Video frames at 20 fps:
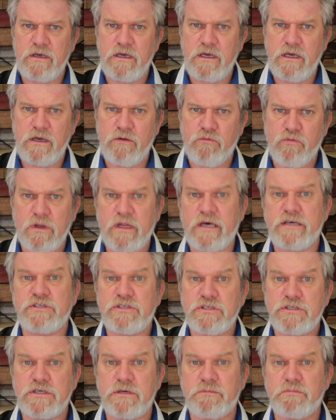the
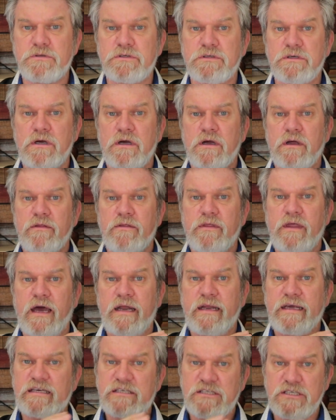relationships
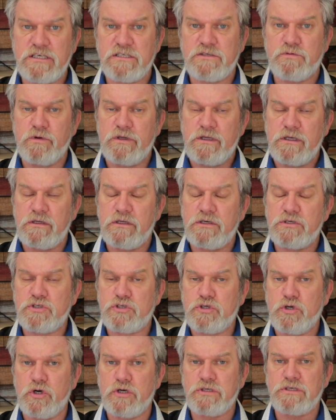that exist within
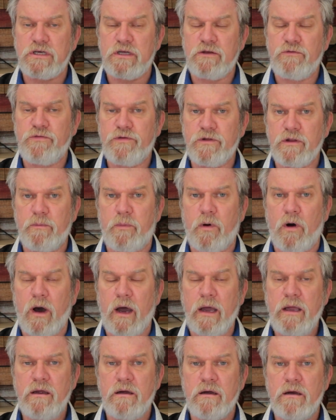this church in
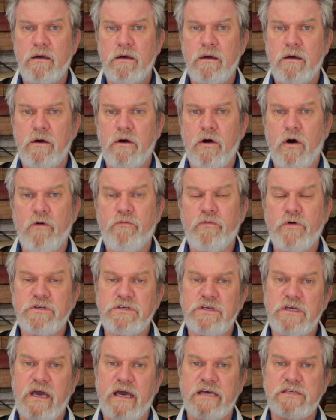Philippi, of
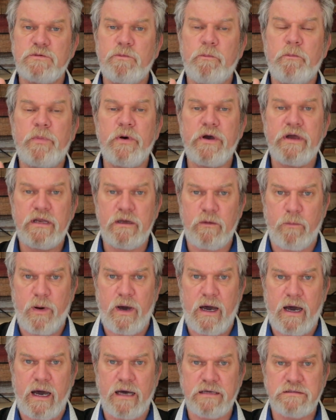which he has been a
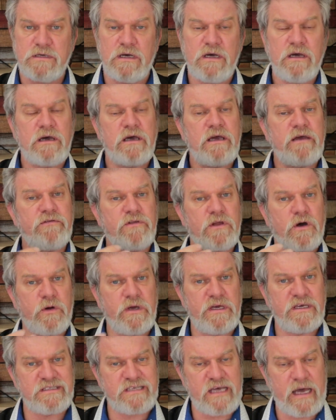part, even though
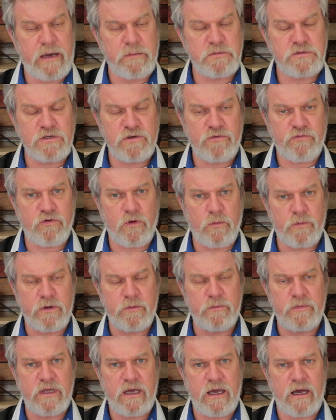he is absent from
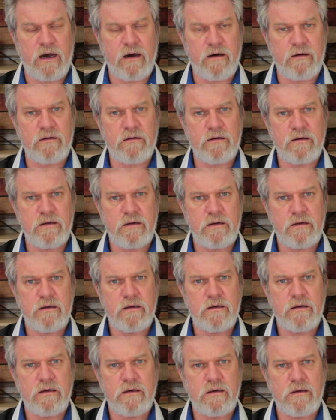them now.
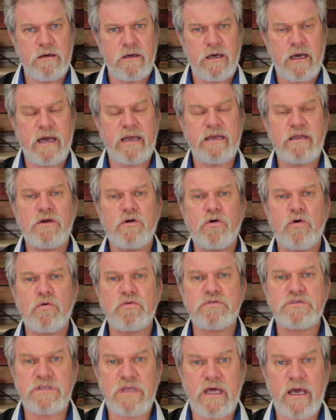And he
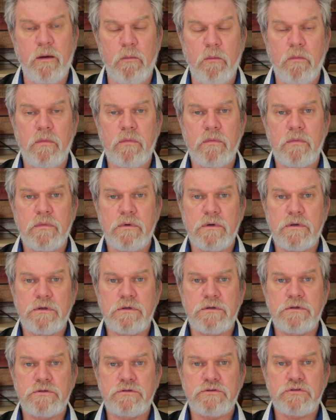calls them
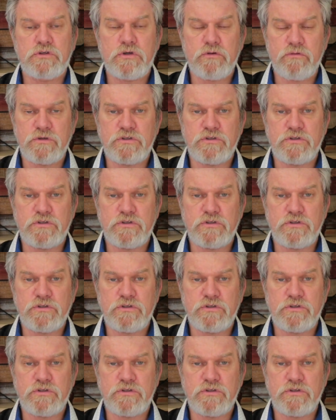to